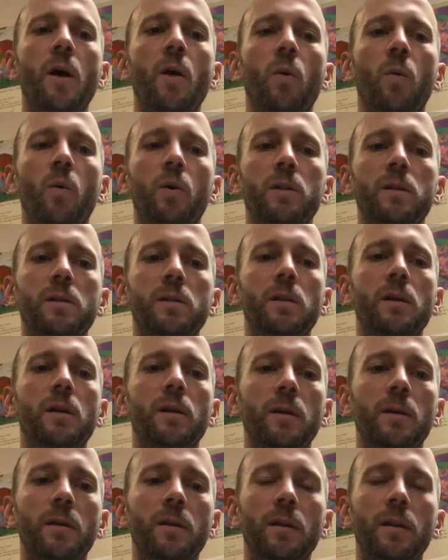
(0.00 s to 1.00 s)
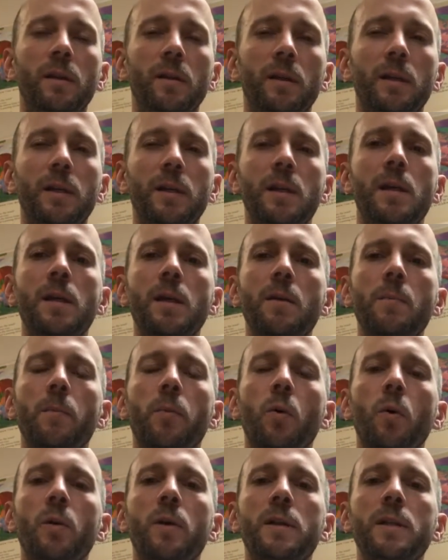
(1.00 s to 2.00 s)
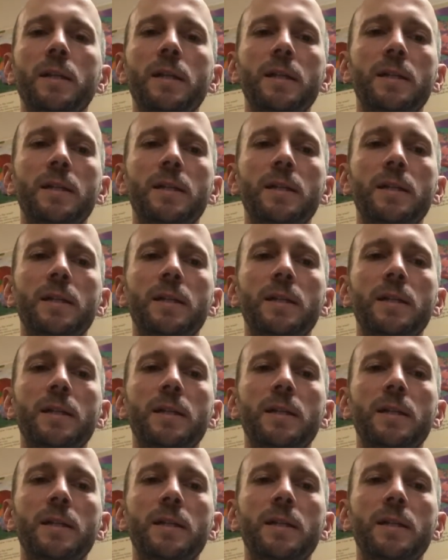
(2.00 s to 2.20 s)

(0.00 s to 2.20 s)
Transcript: What's the key important